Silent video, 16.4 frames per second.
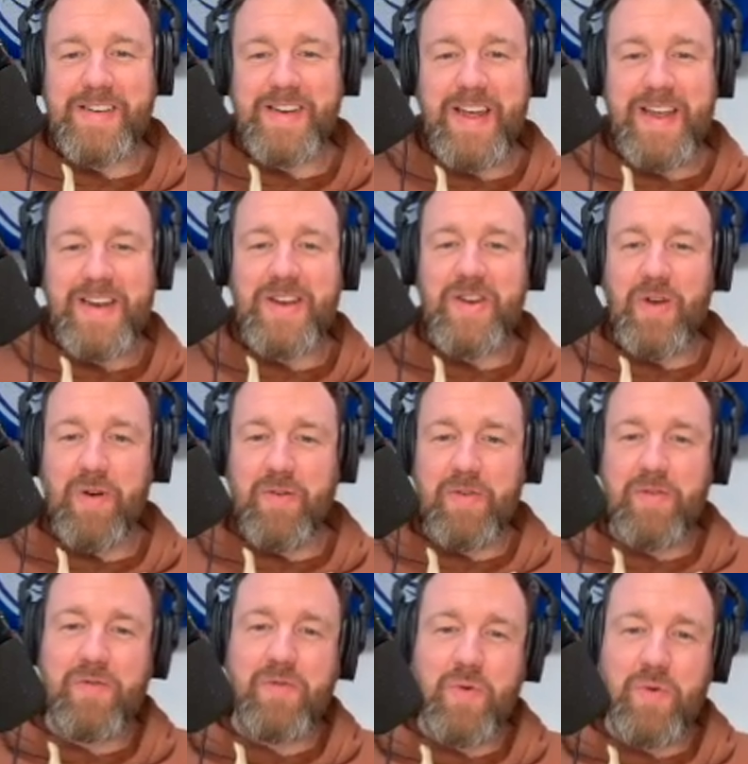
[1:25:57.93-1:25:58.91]
Dayton
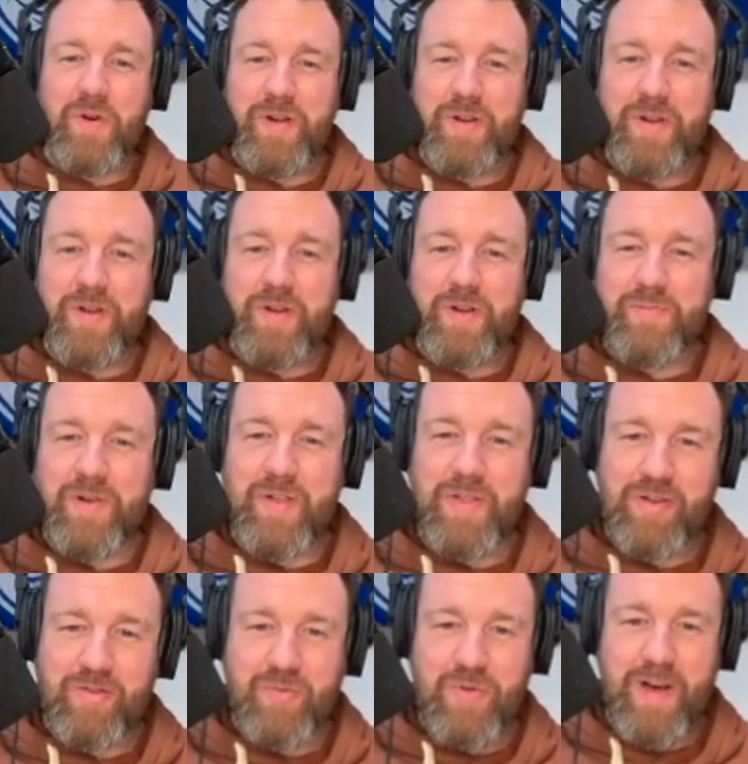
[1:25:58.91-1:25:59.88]
over Fordham on the
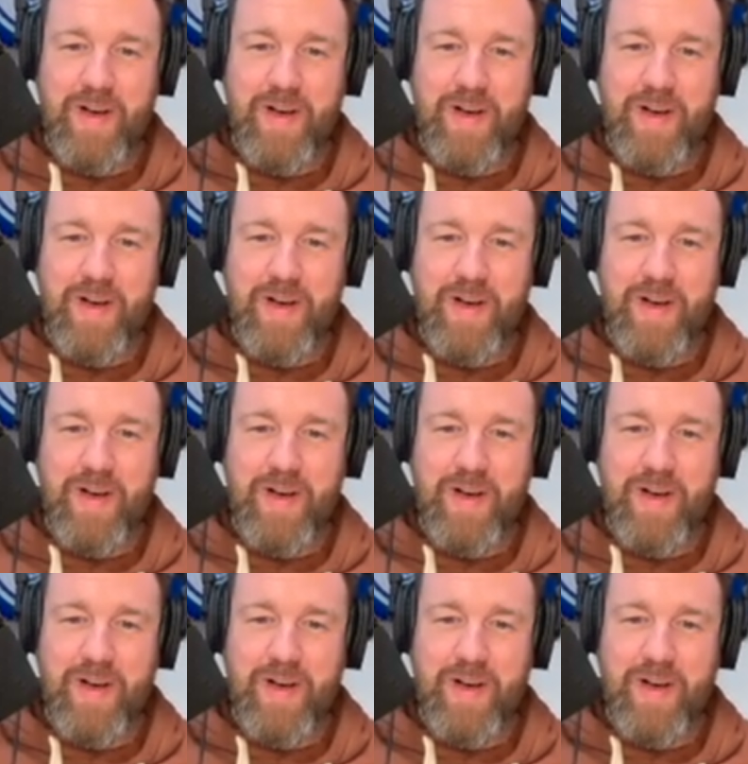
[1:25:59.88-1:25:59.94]
12th,